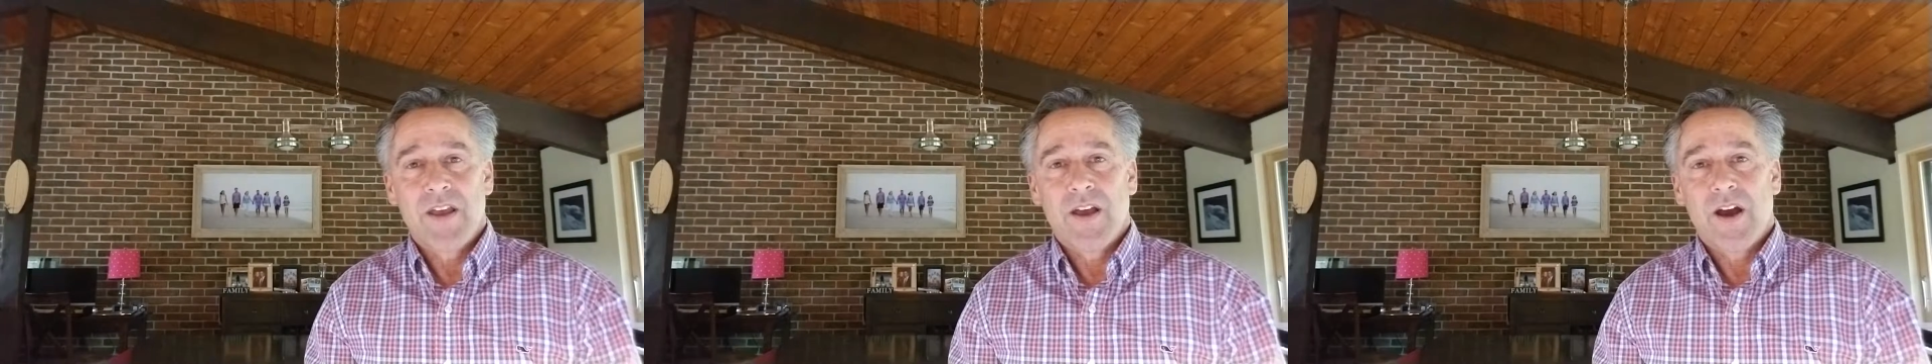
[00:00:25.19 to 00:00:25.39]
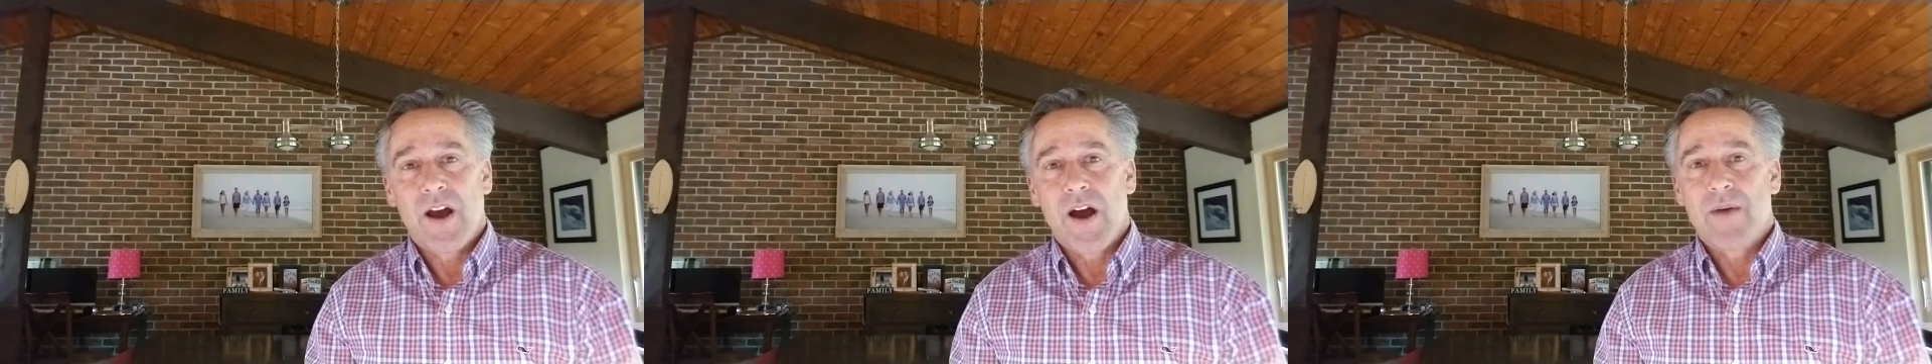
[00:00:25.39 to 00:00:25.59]

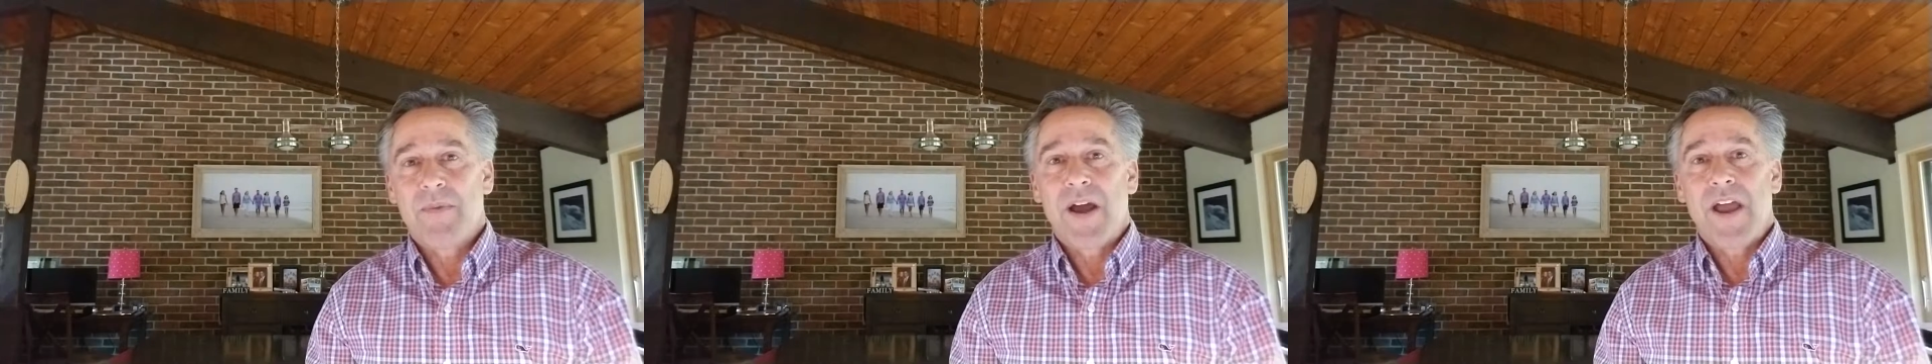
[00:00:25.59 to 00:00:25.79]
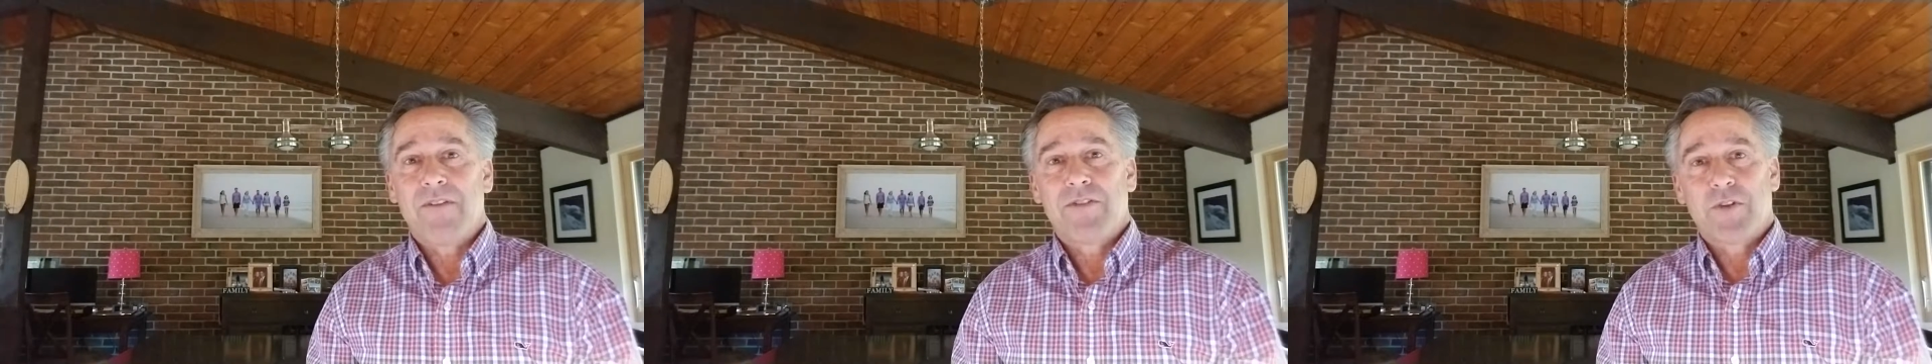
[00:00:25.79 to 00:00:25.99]
I
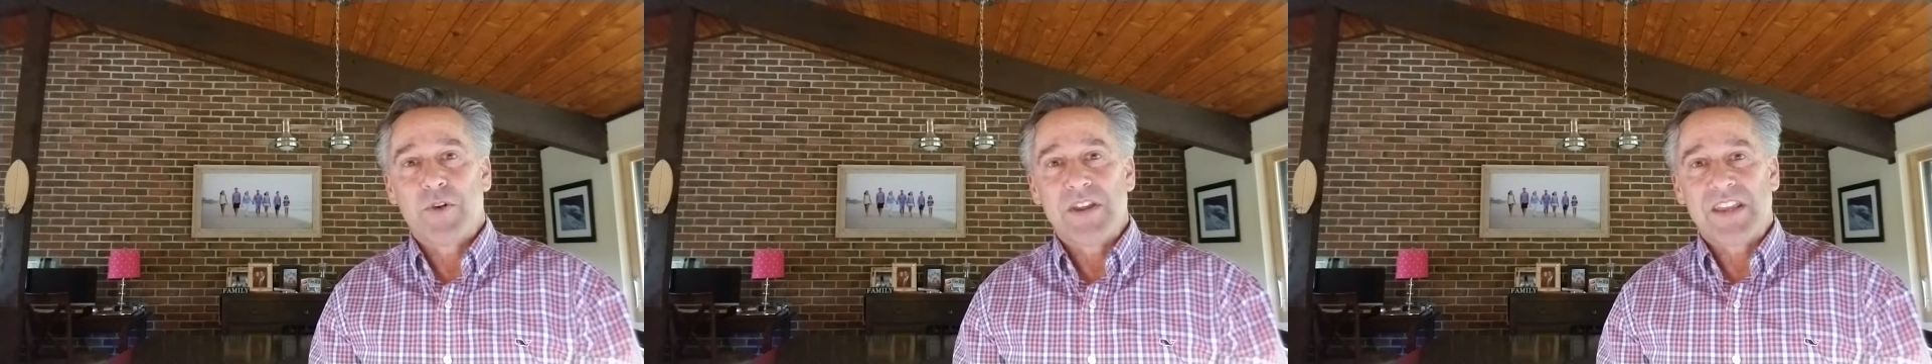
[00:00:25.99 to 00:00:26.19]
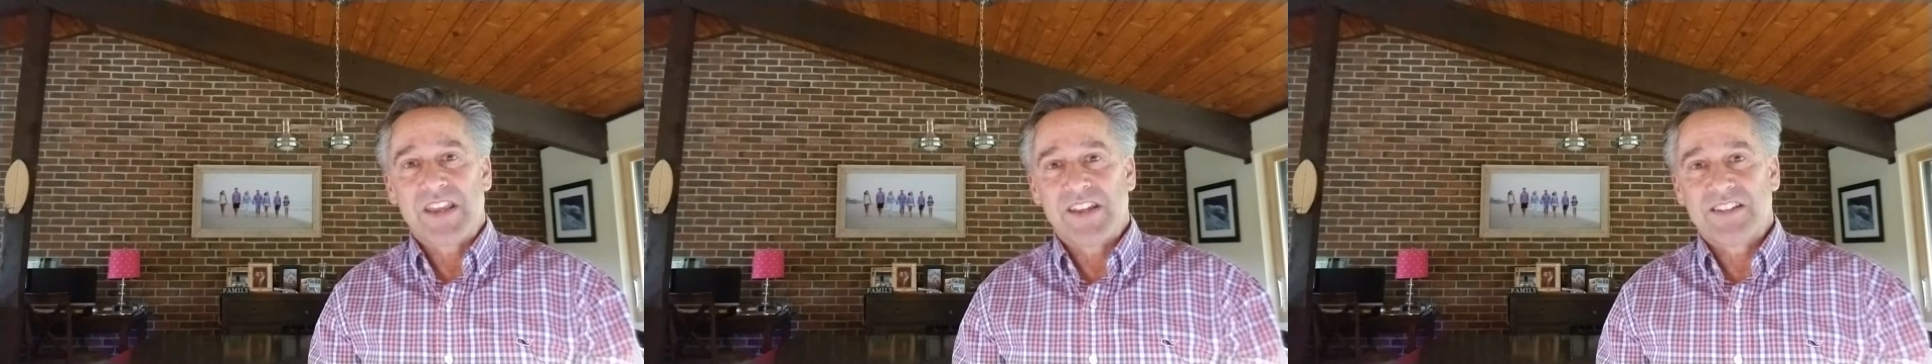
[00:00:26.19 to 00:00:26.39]
have 3
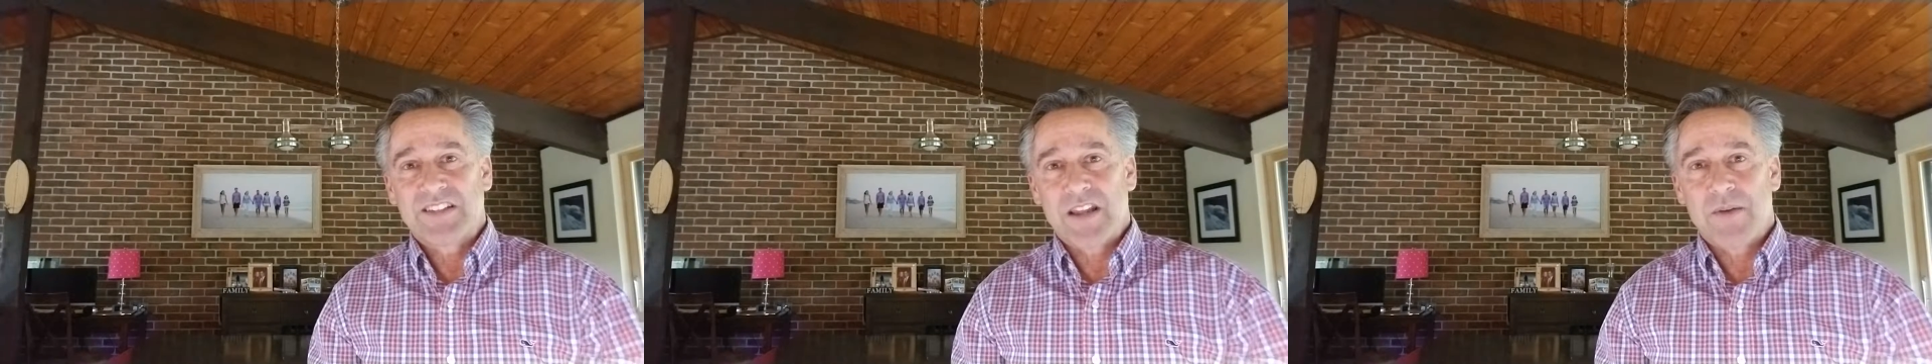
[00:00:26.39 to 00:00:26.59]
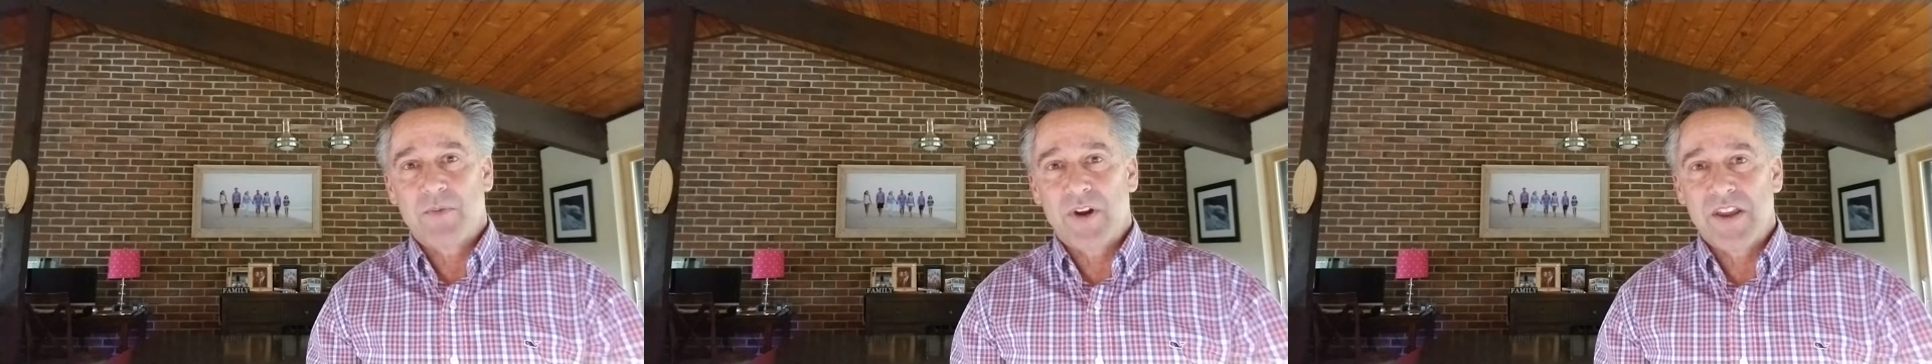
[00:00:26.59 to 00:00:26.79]
kids that
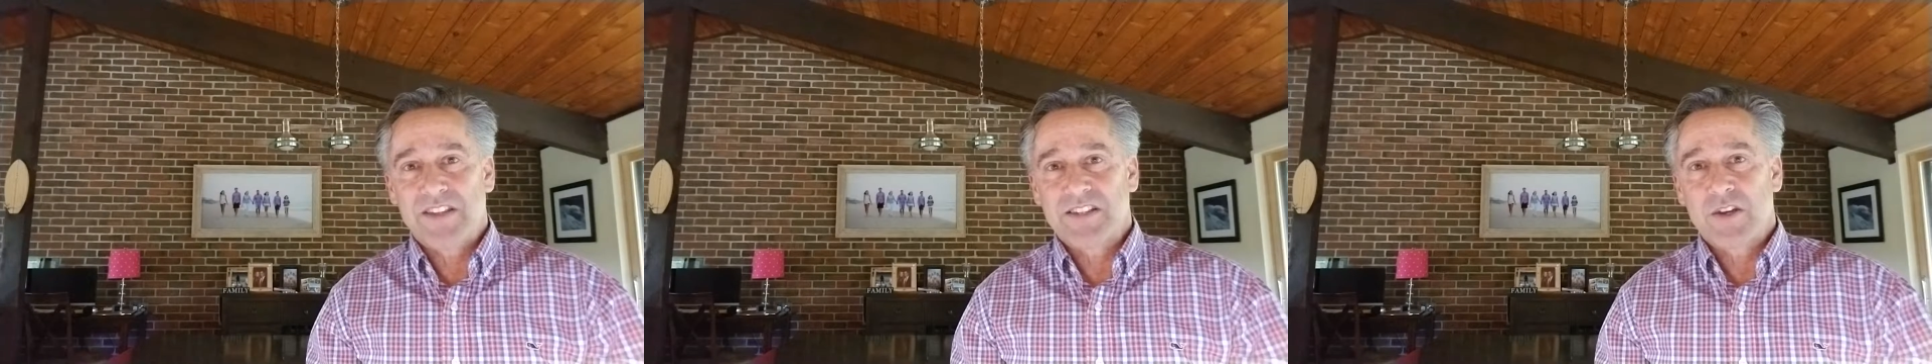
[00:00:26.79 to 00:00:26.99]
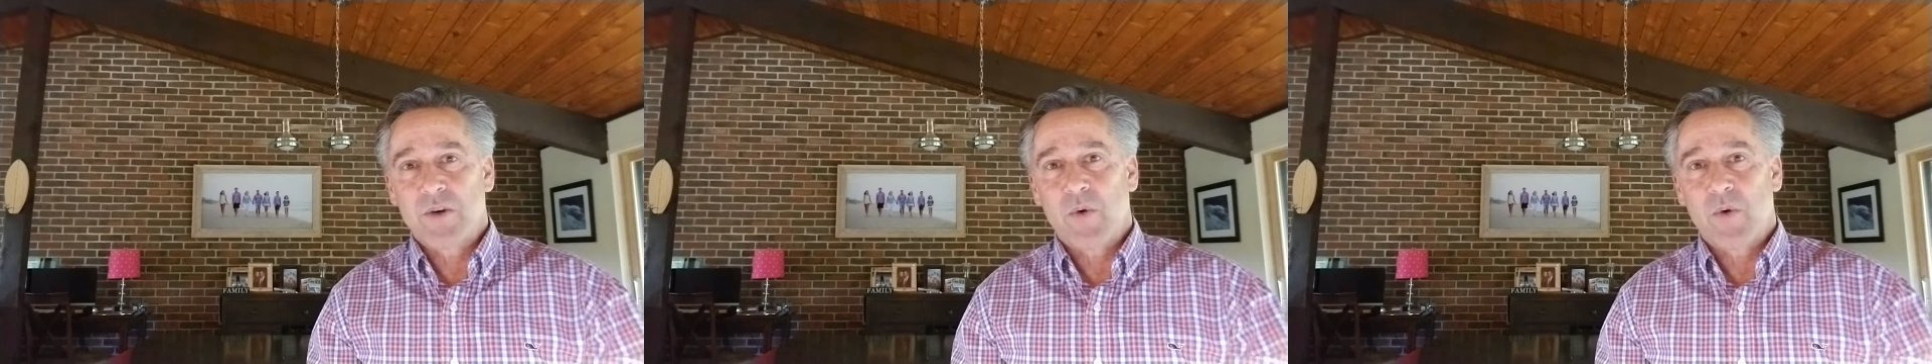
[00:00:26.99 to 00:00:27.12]
I'm raising,